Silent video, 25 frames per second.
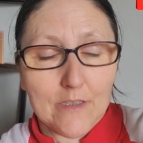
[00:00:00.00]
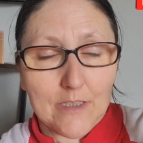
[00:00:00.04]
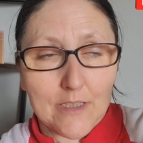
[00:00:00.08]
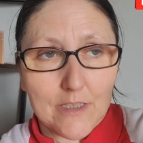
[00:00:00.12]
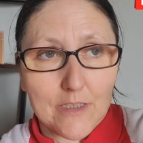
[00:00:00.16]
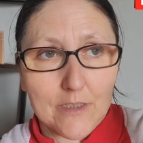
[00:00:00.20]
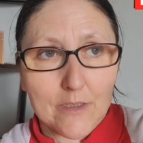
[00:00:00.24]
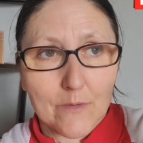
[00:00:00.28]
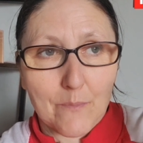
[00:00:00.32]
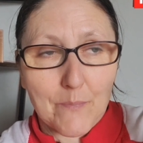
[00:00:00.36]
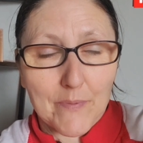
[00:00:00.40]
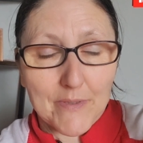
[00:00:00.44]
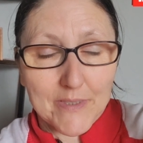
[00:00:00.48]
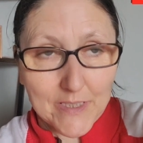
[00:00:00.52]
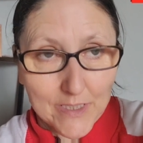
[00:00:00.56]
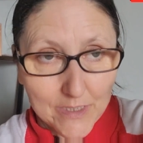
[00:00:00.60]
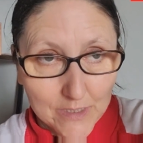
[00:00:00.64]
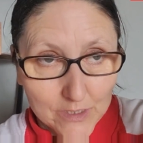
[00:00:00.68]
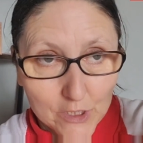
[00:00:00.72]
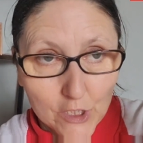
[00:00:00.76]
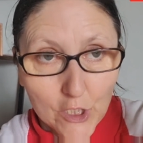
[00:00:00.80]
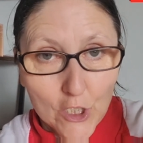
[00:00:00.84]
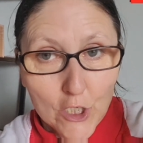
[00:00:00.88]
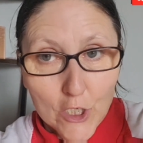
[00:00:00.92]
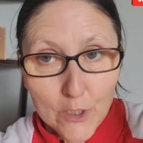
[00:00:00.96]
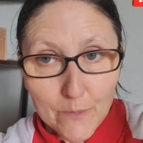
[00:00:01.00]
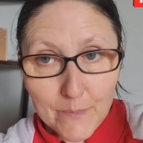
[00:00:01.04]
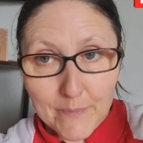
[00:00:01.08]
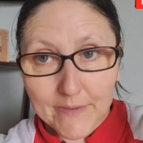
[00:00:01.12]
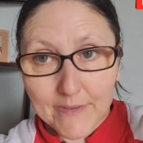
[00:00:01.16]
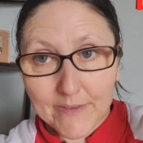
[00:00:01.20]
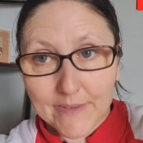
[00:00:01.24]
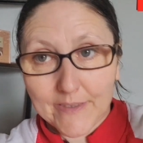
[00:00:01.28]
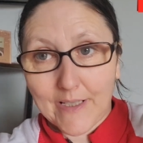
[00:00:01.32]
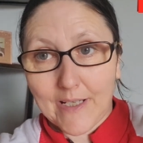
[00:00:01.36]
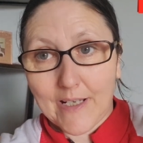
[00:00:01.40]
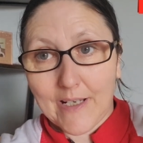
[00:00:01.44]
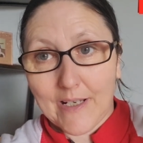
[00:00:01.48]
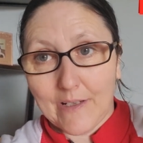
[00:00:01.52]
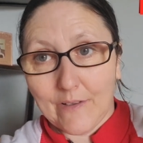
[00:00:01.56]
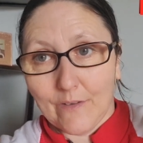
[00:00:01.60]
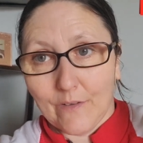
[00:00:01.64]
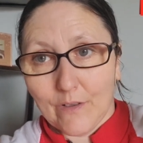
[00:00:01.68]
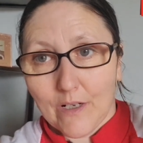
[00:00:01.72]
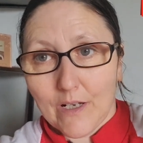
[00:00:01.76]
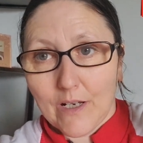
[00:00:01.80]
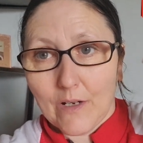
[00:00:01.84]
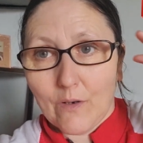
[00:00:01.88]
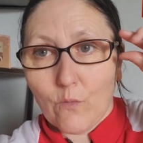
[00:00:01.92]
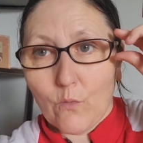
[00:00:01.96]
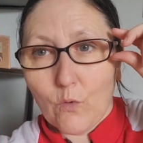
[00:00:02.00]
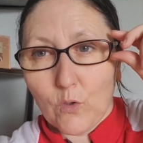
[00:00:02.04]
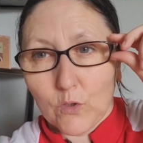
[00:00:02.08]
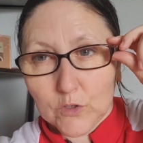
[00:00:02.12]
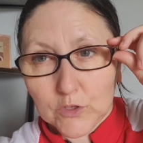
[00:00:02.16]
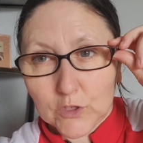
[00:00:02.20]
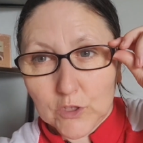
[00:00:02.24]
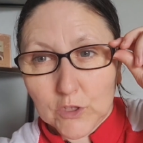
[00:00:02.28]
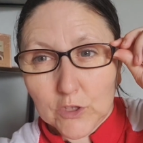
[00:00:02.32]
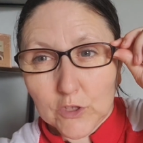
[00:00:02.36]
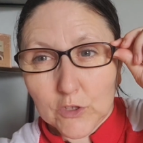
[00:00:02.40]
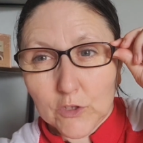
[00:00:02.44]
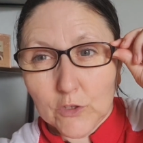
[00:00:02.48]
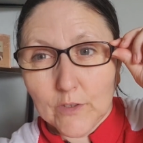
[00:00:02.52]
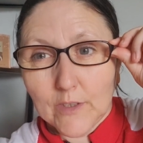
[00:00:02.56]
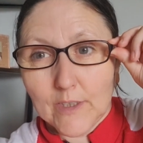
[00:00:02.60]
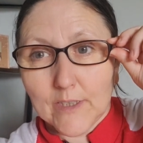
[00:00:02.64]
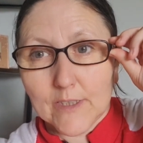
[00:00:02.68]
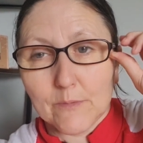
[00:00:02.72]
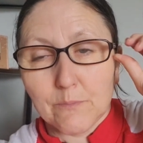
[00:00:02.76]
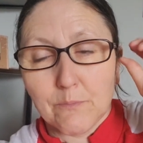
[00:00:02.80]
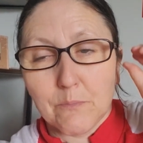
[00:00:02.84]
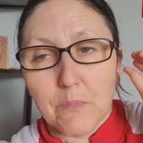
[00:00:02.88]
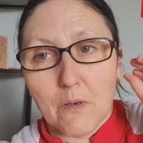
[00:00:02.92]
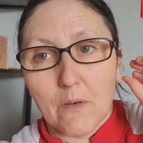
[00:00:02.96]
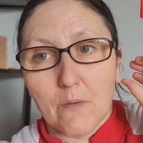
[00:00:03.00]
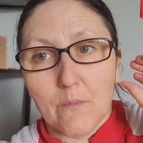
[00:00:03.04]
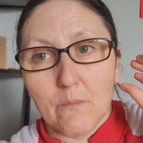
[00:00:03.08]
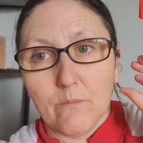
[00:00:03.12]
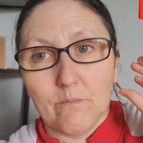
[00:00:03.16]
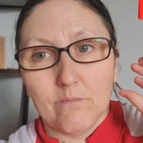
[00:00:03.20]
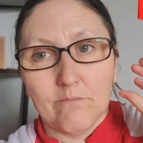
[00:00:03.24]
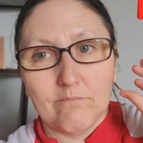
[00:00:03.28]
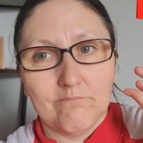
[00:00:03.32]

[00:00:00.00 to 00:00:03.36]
to be determined that I, I want to do this, but